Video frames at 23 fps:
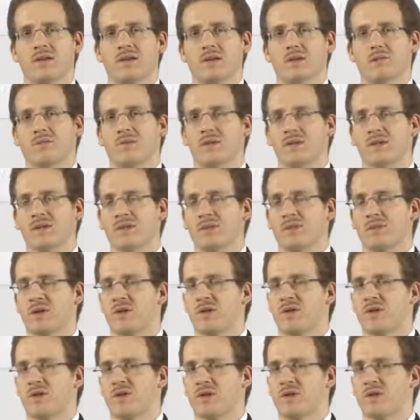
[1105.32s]
Foster's
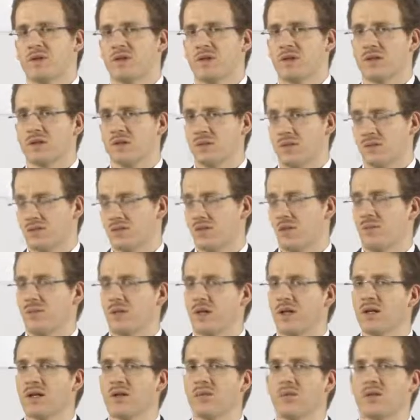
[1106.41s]
methodology is also
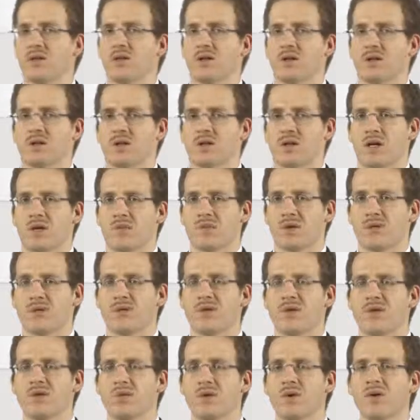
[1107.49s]
applicable in shared
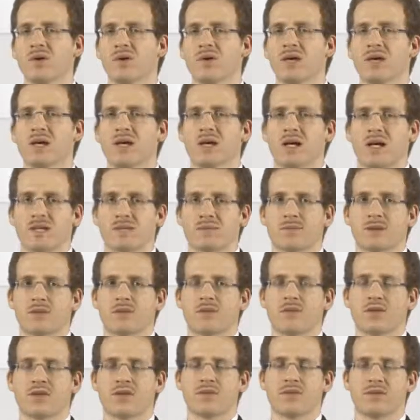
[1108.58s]
memory world,
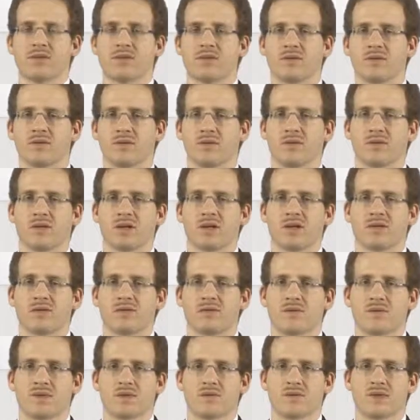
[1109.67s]
especially when you look
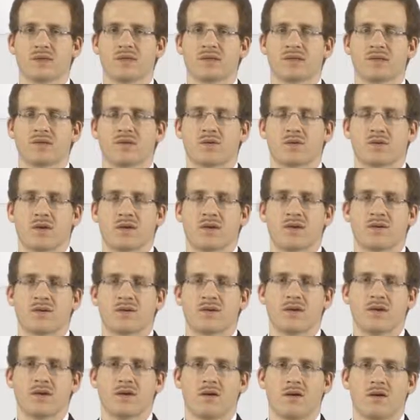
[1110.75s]
into the recent trend
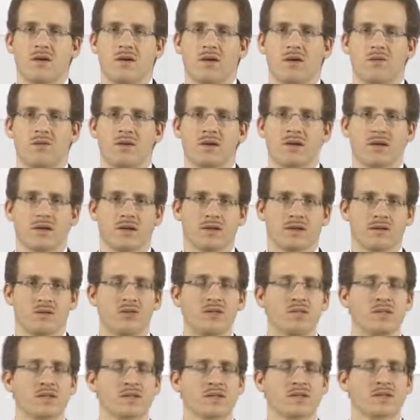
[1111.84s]
of
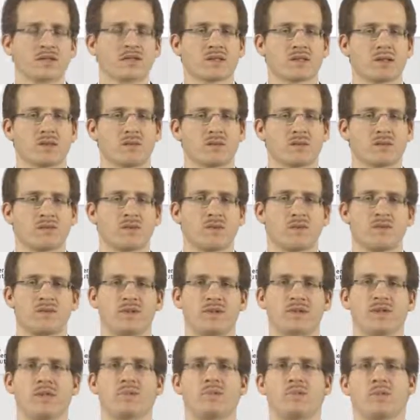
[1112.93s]
NUMA systems with
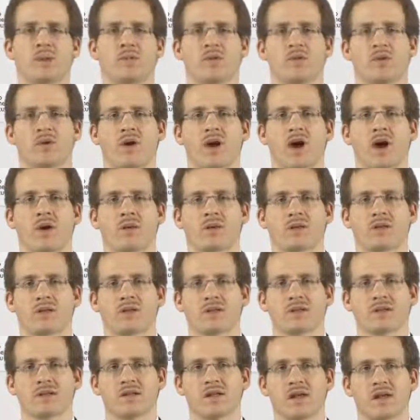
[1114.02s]
deep memory
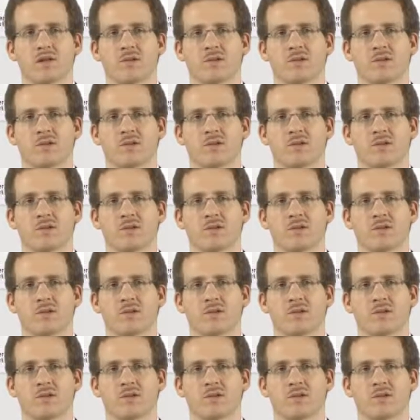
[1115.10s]
hierarchies.